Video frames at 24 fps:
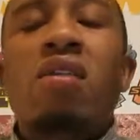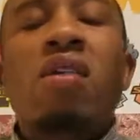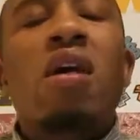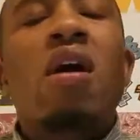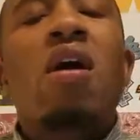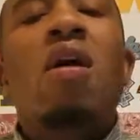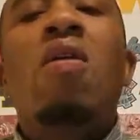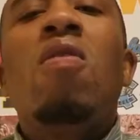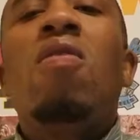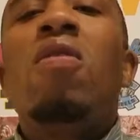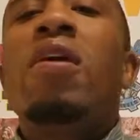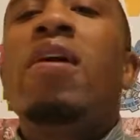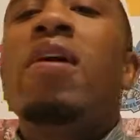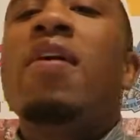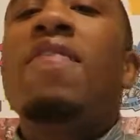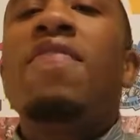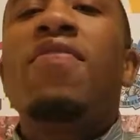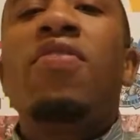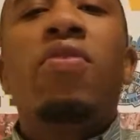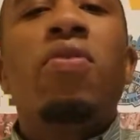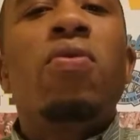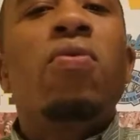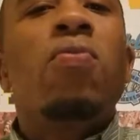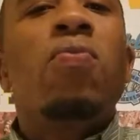Choke
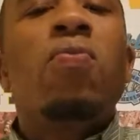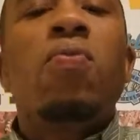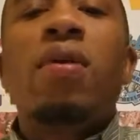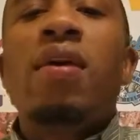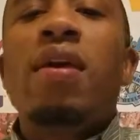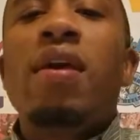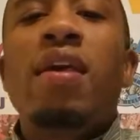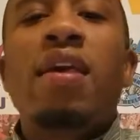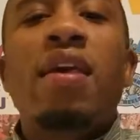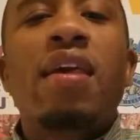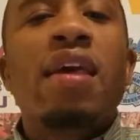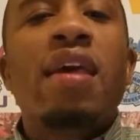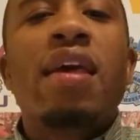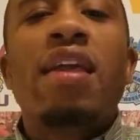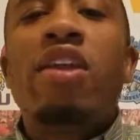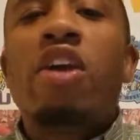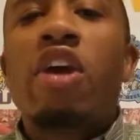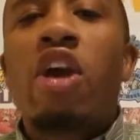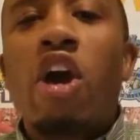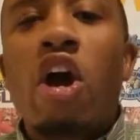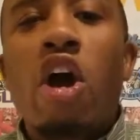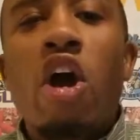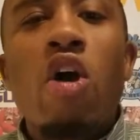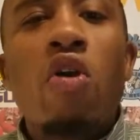of the
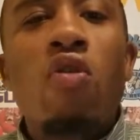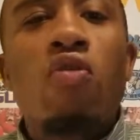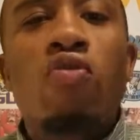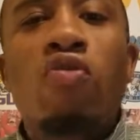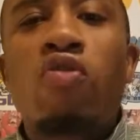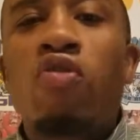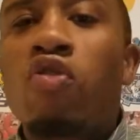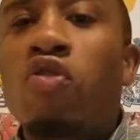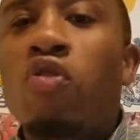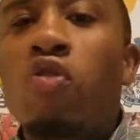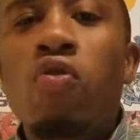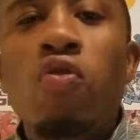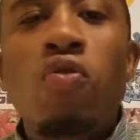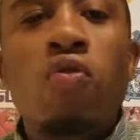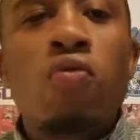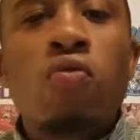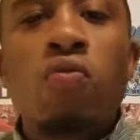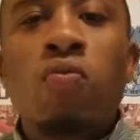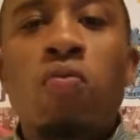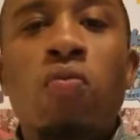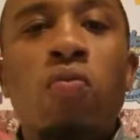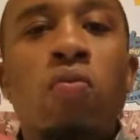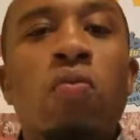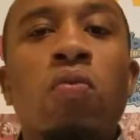weekend goes
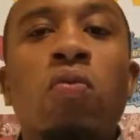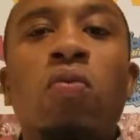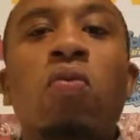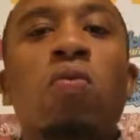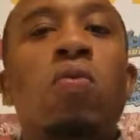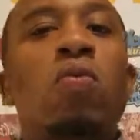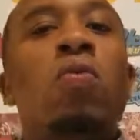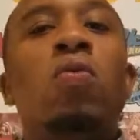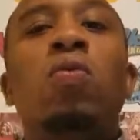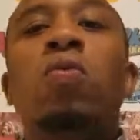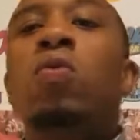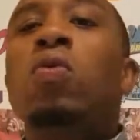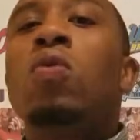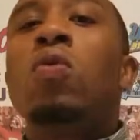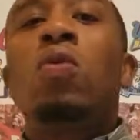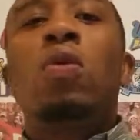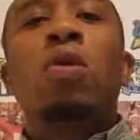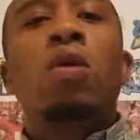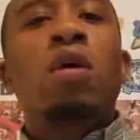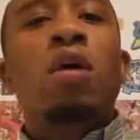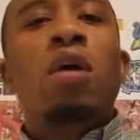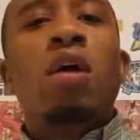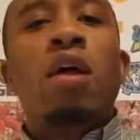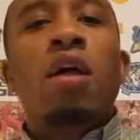to
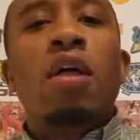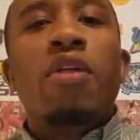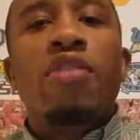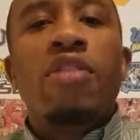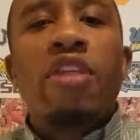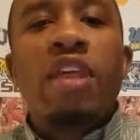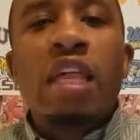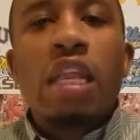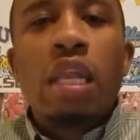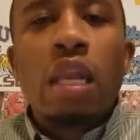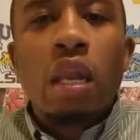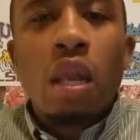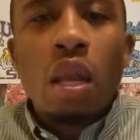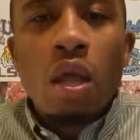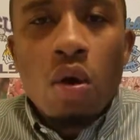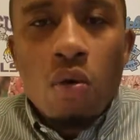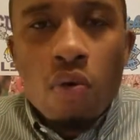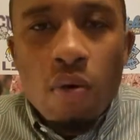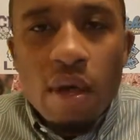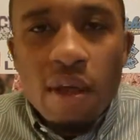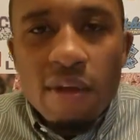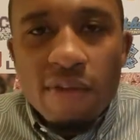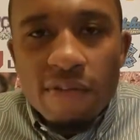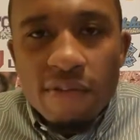the
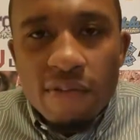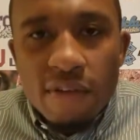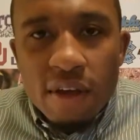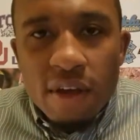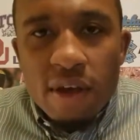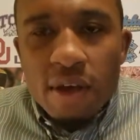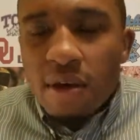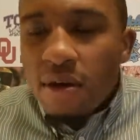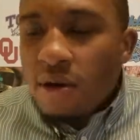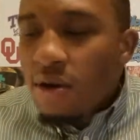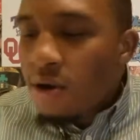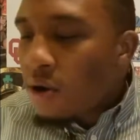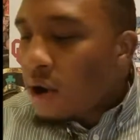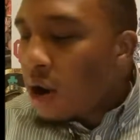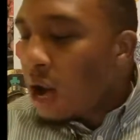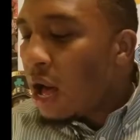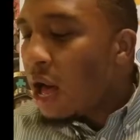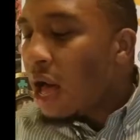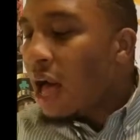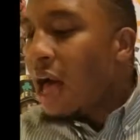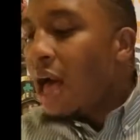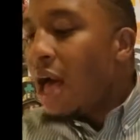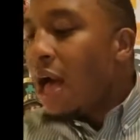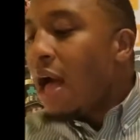
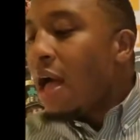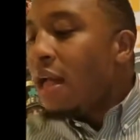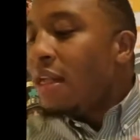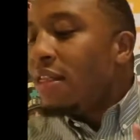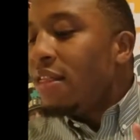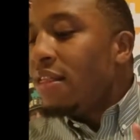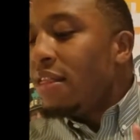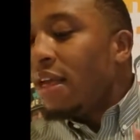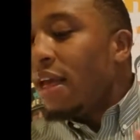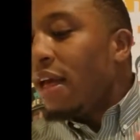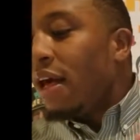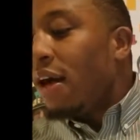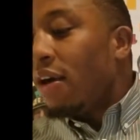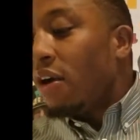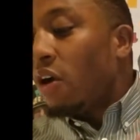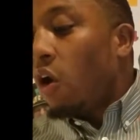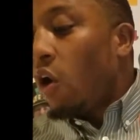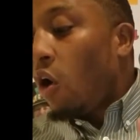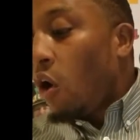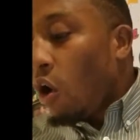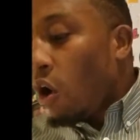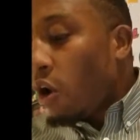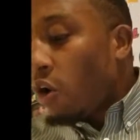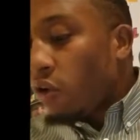Louisville
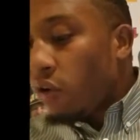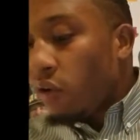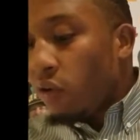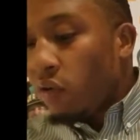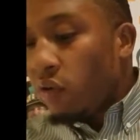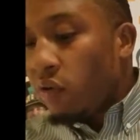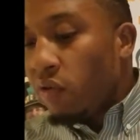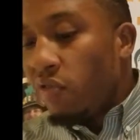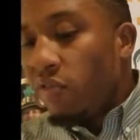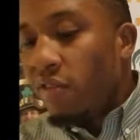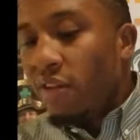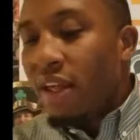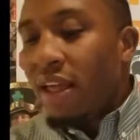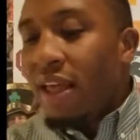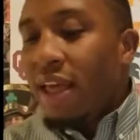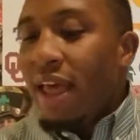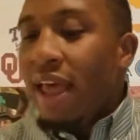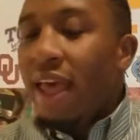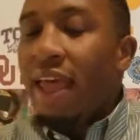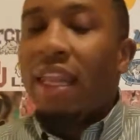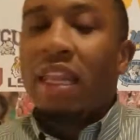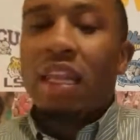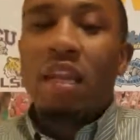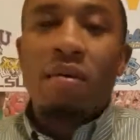Cardinals
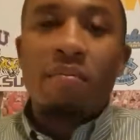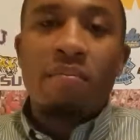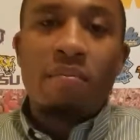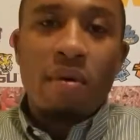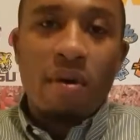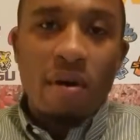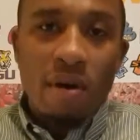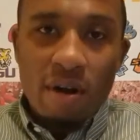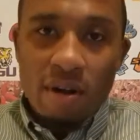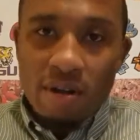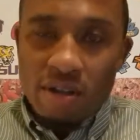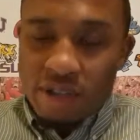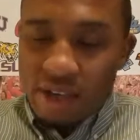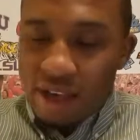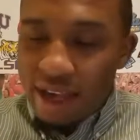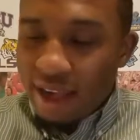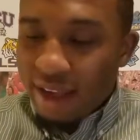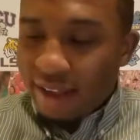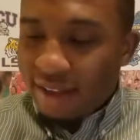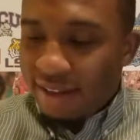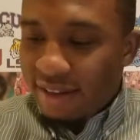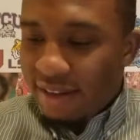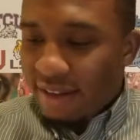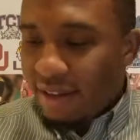and Lamar
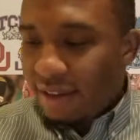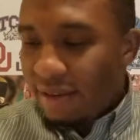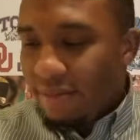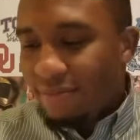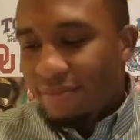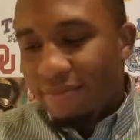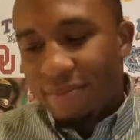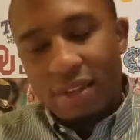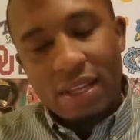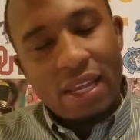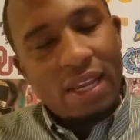Jackson.